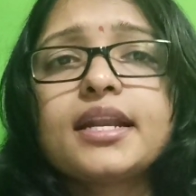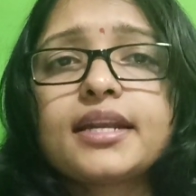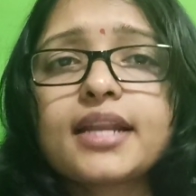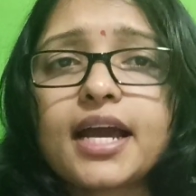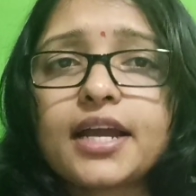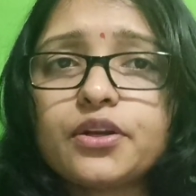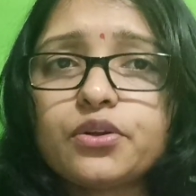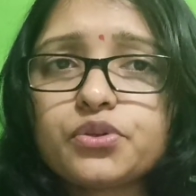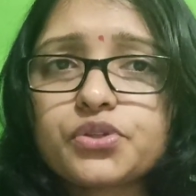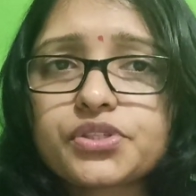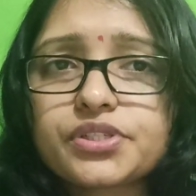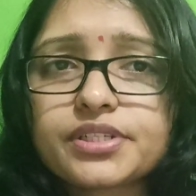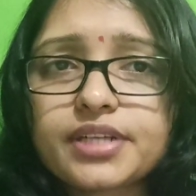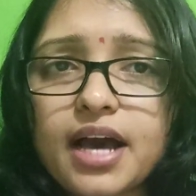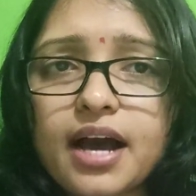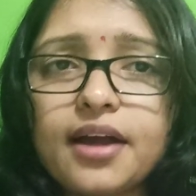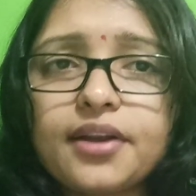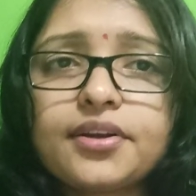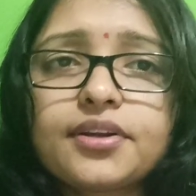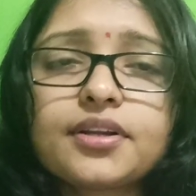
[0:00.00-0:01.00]
Try to
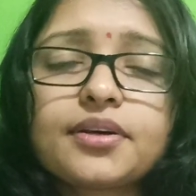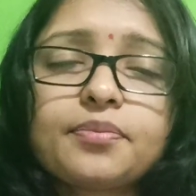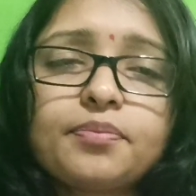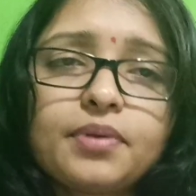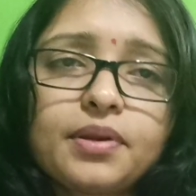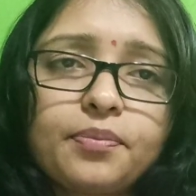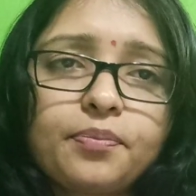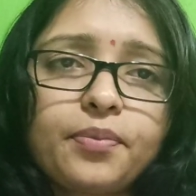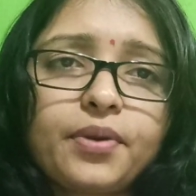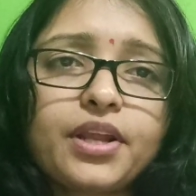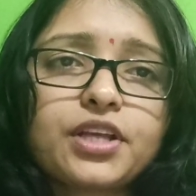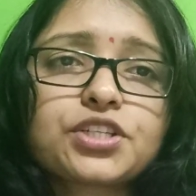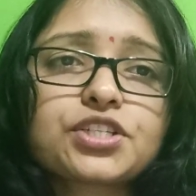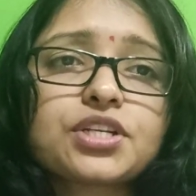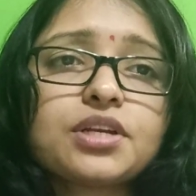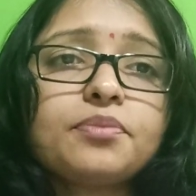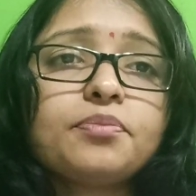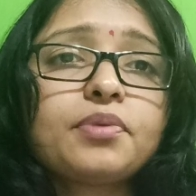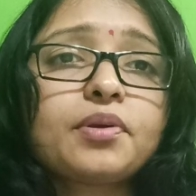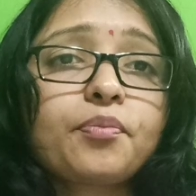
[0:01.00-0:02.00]
start
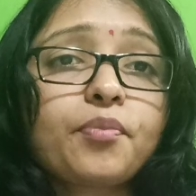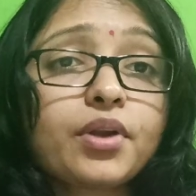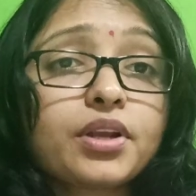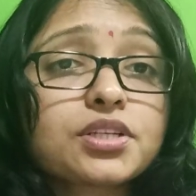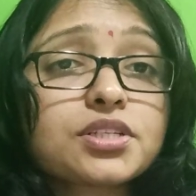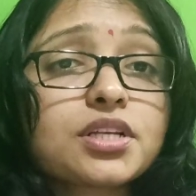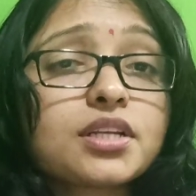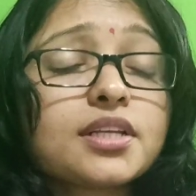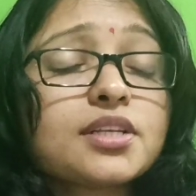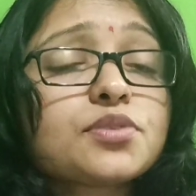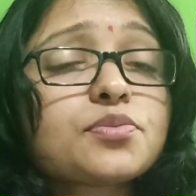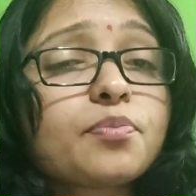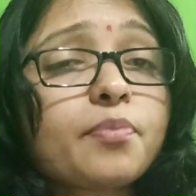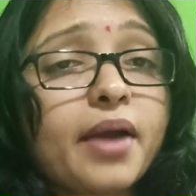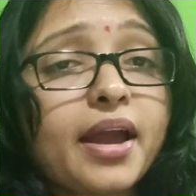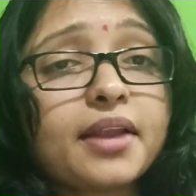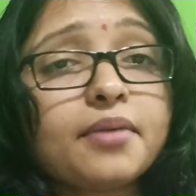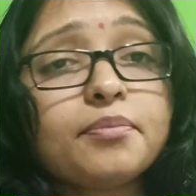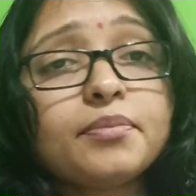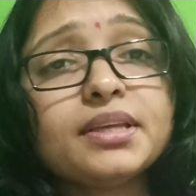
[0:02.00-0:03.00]
preparation. Preparation is
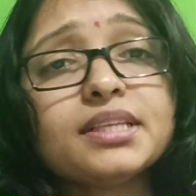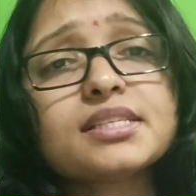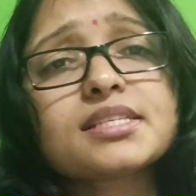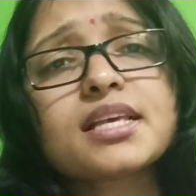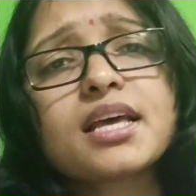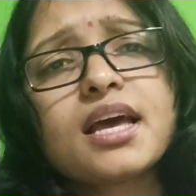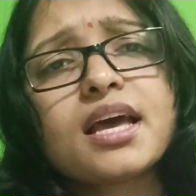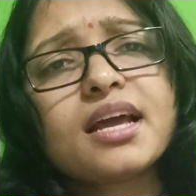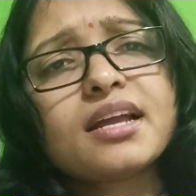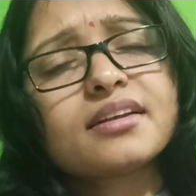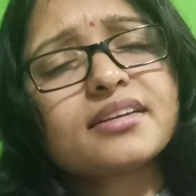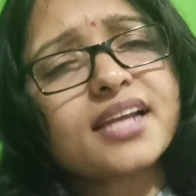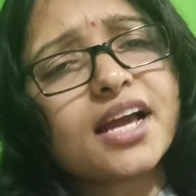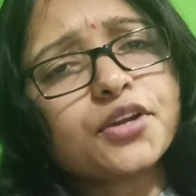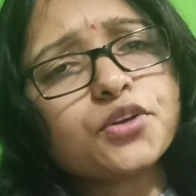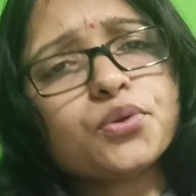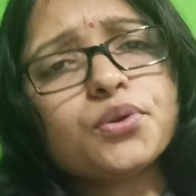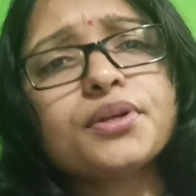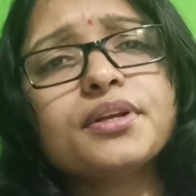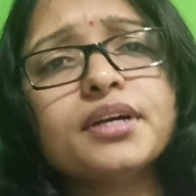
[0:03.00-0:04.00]
man means
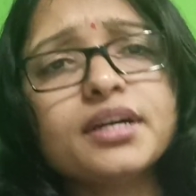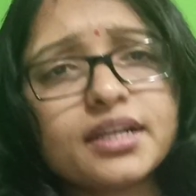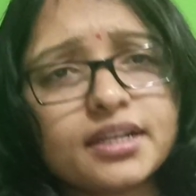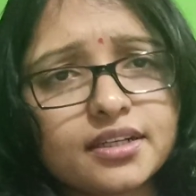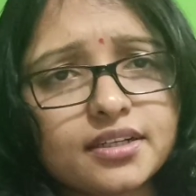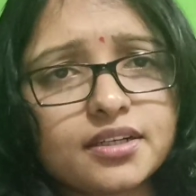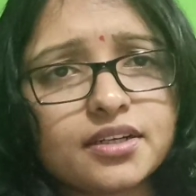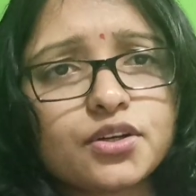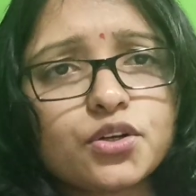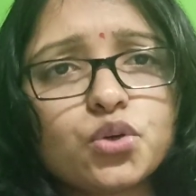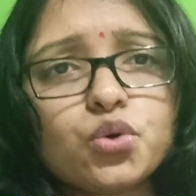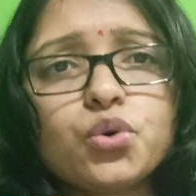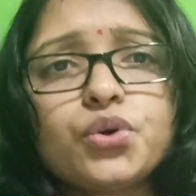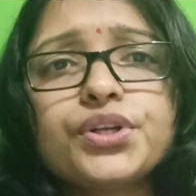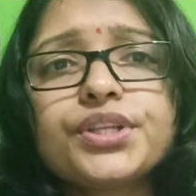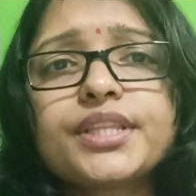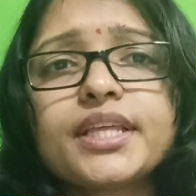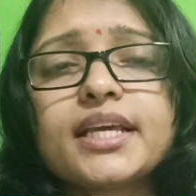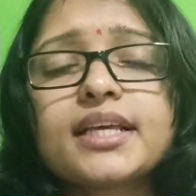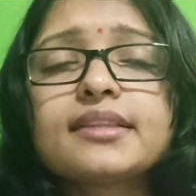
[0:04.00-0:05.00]
try to learn.
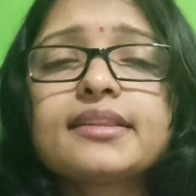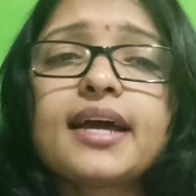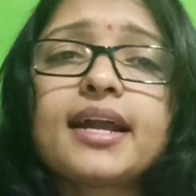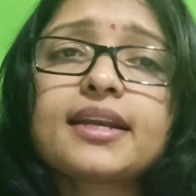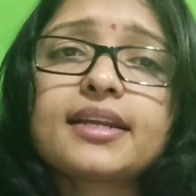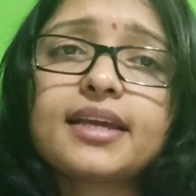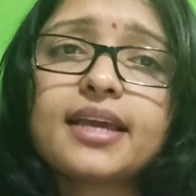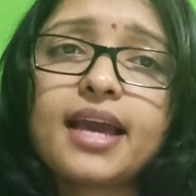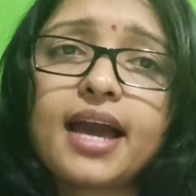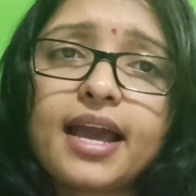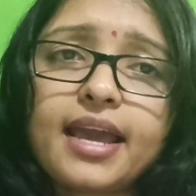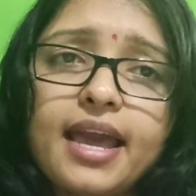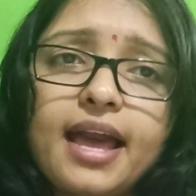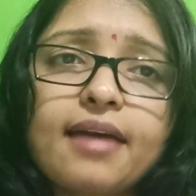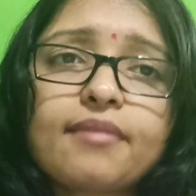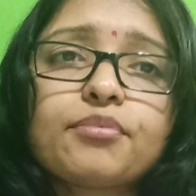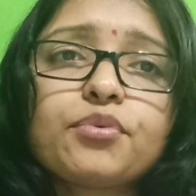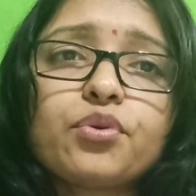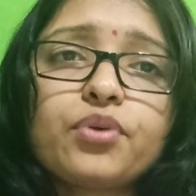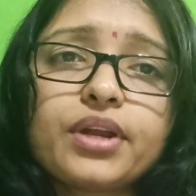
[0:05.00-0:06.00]
Don't think that ki I
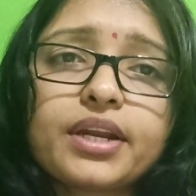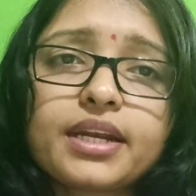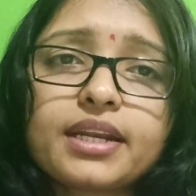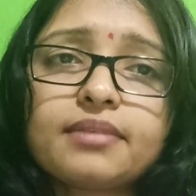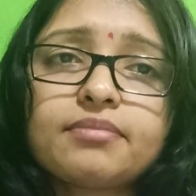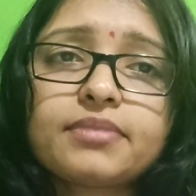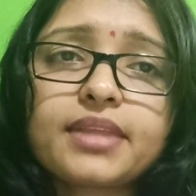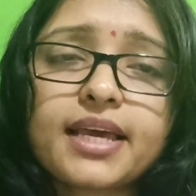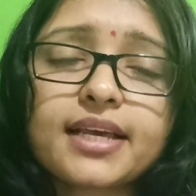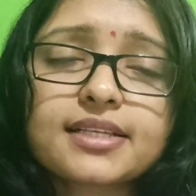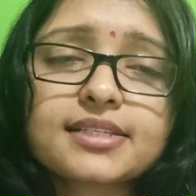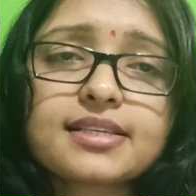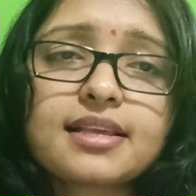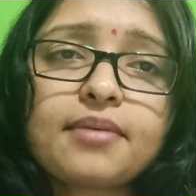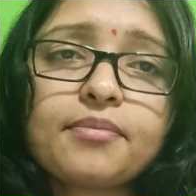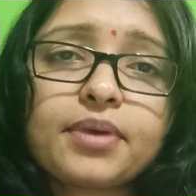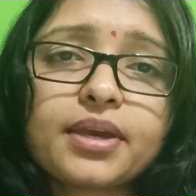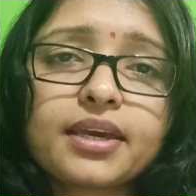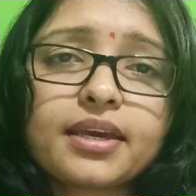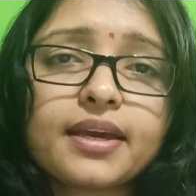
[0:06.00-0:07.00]
have to attempt the
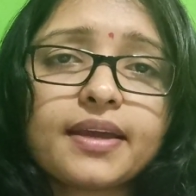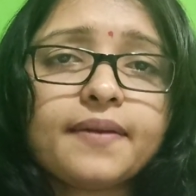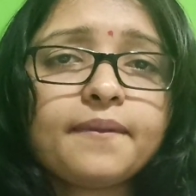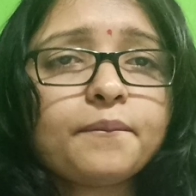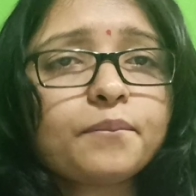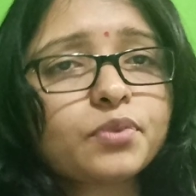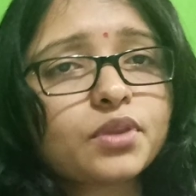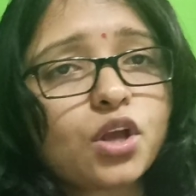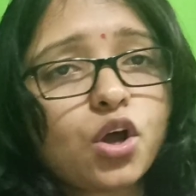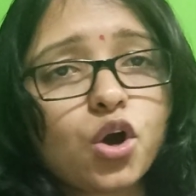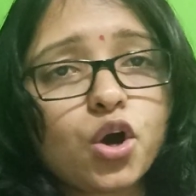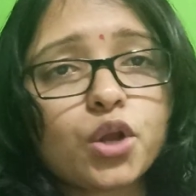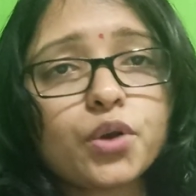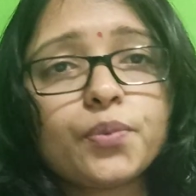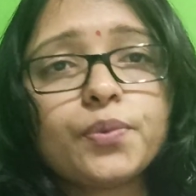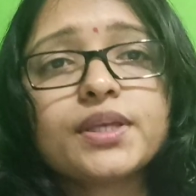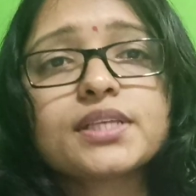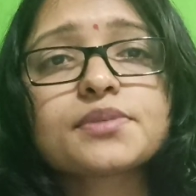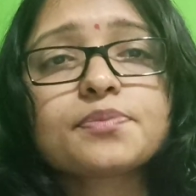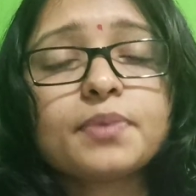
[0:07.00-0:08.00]
exam again.
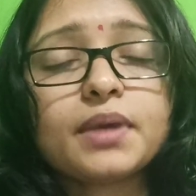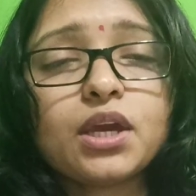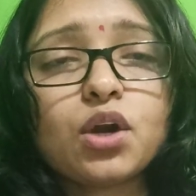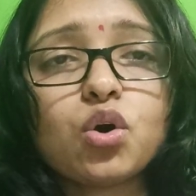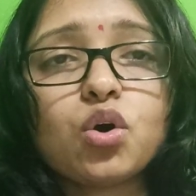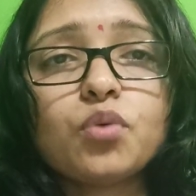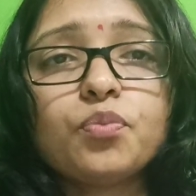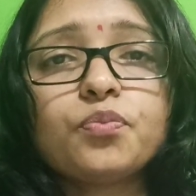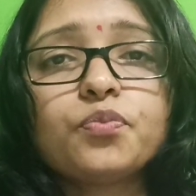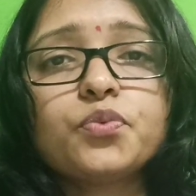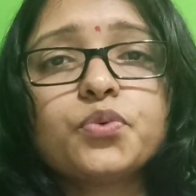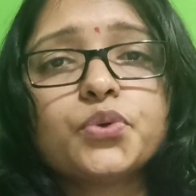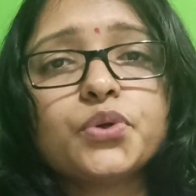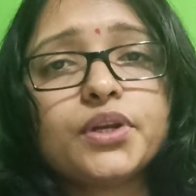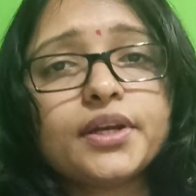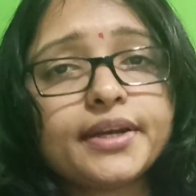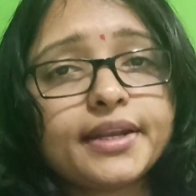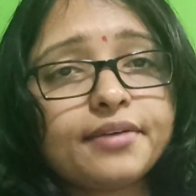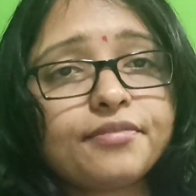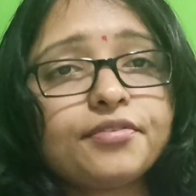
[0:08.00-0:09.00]
Always be
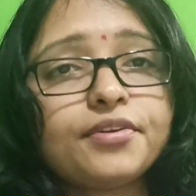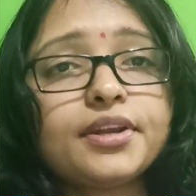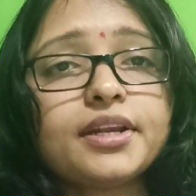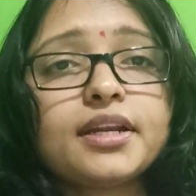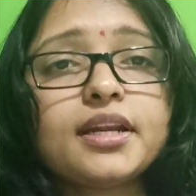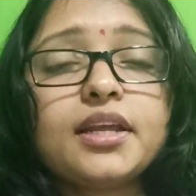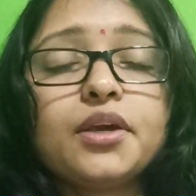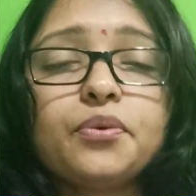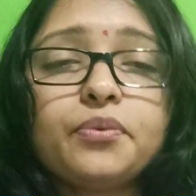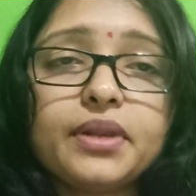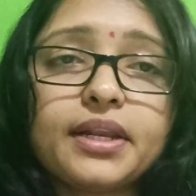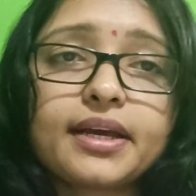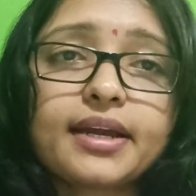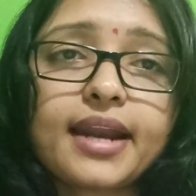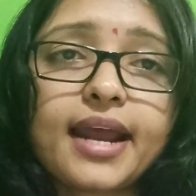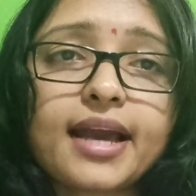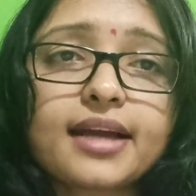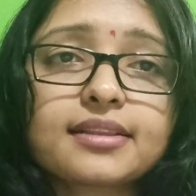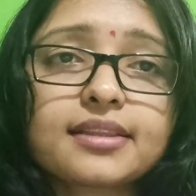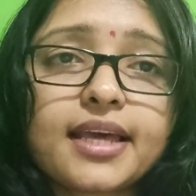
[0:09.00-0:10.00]
hopeful. Definitely you will
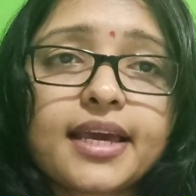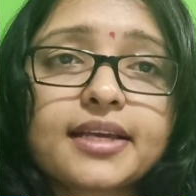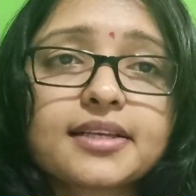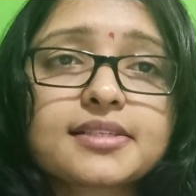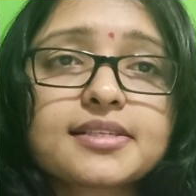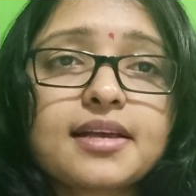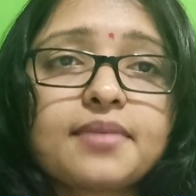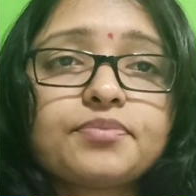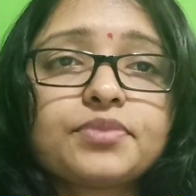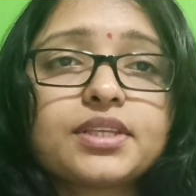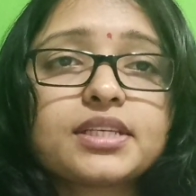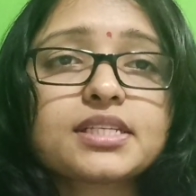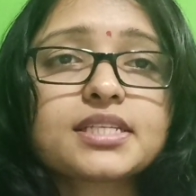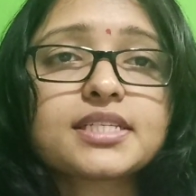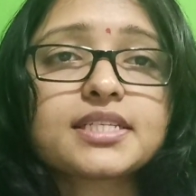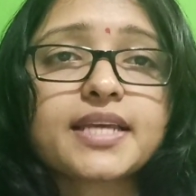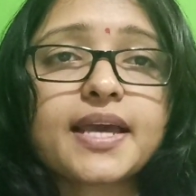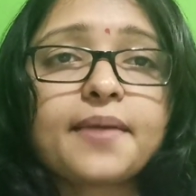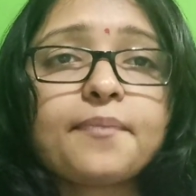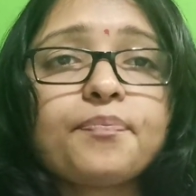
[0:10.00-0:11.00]
crack the exam this
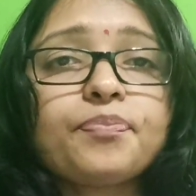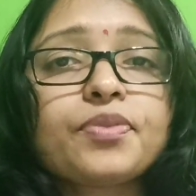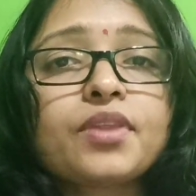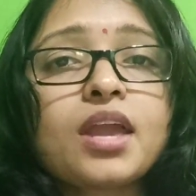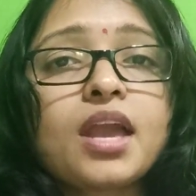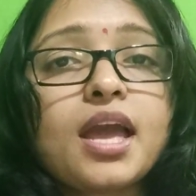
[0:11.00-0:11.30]
time.